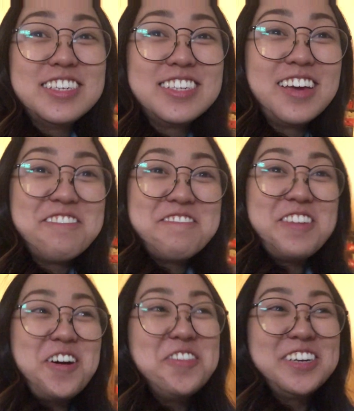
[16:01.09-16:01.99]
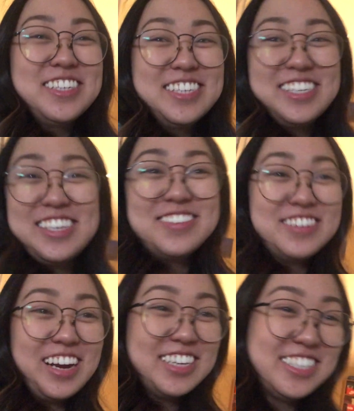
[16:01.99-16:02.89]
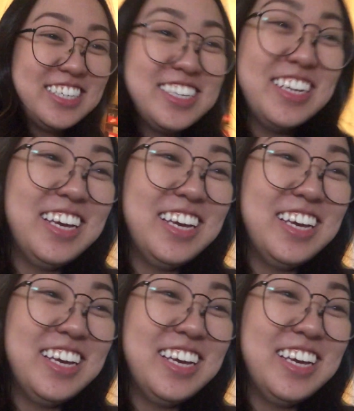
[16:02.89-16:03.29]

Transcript: just cannot wait to see his reaction.